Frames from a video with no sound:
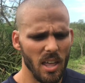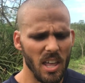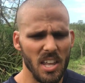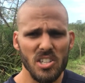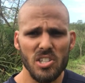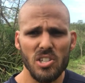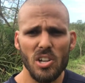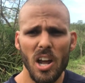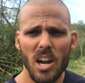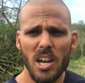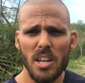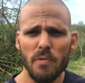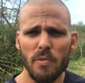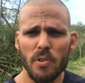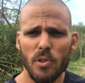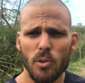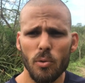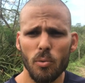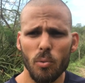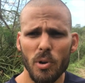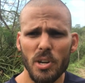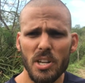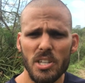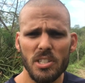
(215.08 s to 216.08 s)
It's not even
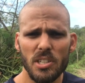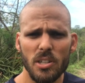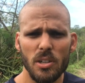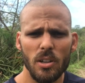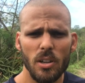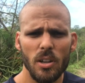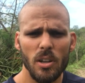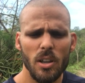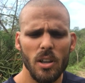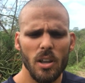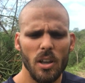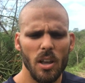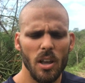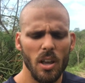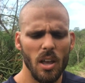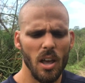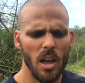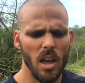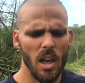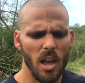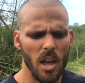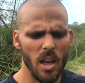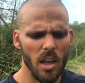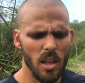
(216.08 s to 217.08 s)
the reason.
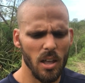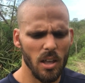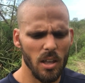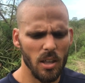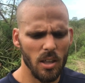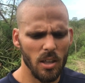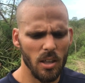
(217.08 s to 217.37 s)
The